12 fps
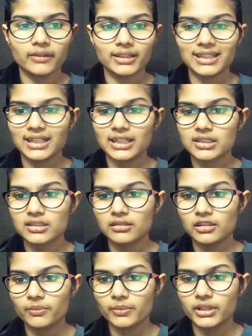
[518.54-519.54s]
Okay,
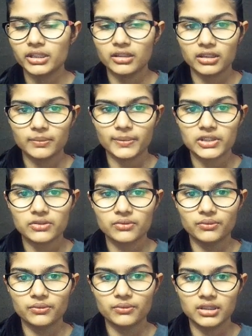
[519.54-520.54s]
that's not making up a
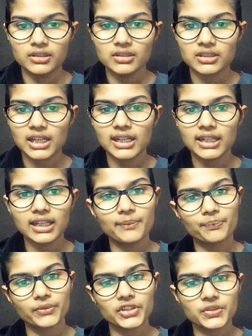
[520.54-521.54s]
two cents, and
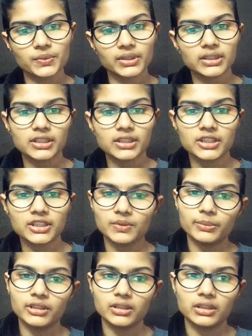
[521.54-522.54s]
yeah, this one can as
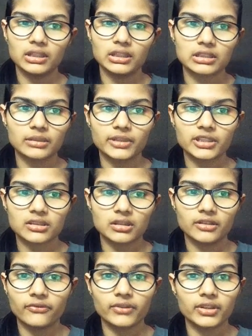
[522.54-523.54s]
well be a little bit
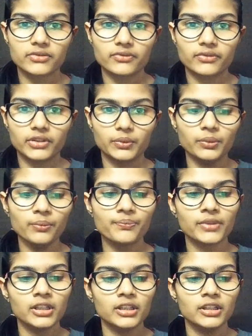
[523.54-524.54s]
of it for you.
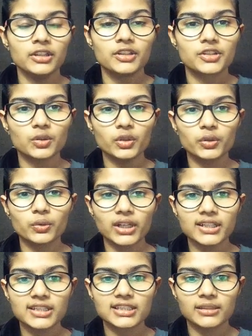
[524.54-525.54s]
So
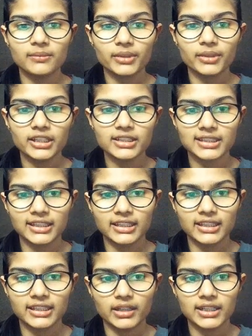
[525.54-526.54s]
you can just simply
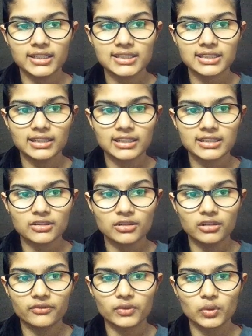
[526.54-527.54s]
see here, I just selected
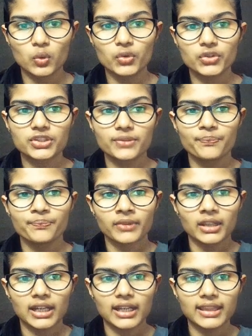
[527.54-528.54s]
all of those.
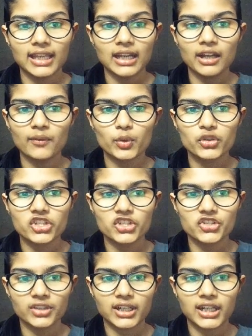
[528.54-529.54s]
And now I want to
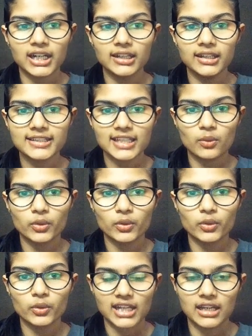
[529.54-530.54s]
change the color. Let's say I
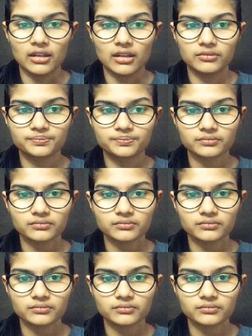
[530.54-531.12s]
want this color.